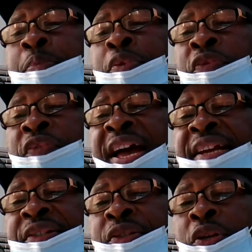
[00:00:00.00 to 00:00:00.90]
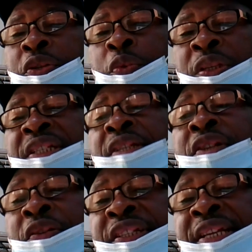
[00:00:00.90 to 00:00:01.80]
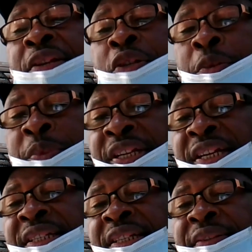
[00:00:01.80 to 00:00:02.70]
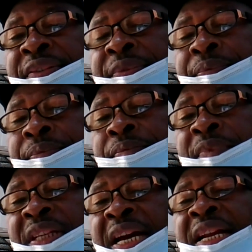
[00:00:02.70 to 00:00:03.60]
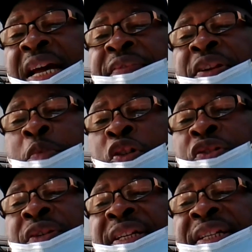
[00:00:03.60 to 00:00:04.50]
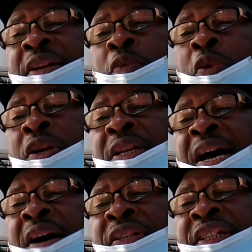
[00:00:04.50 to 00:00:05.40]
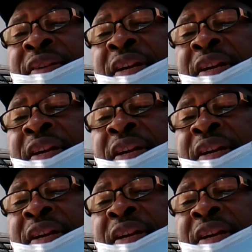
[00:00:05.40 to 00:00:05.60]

provides us with the research objectives. And I've demonstrated how the